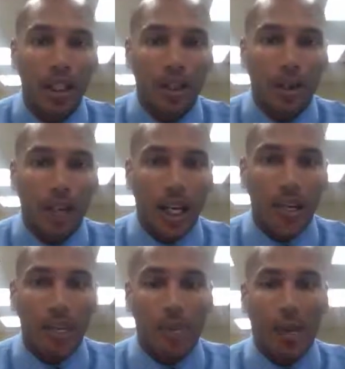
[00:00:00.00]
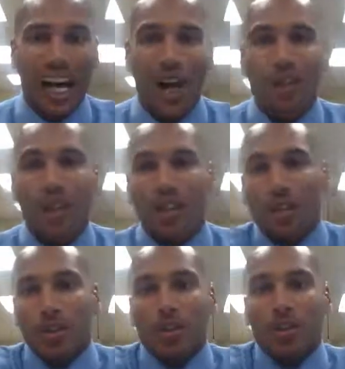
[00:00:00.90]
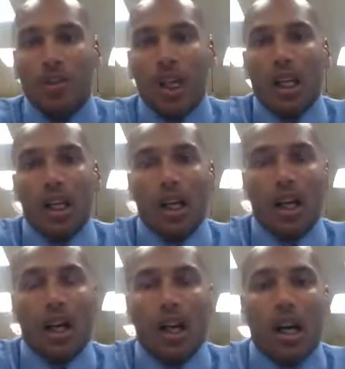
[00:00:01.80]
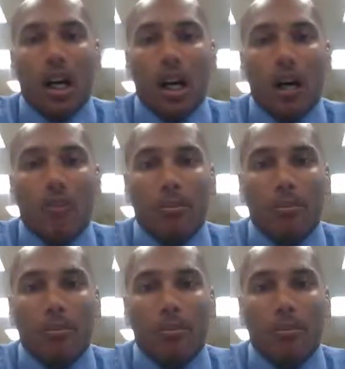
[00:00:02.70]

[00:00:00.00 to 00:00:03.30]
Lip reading: Okay, so power is used um,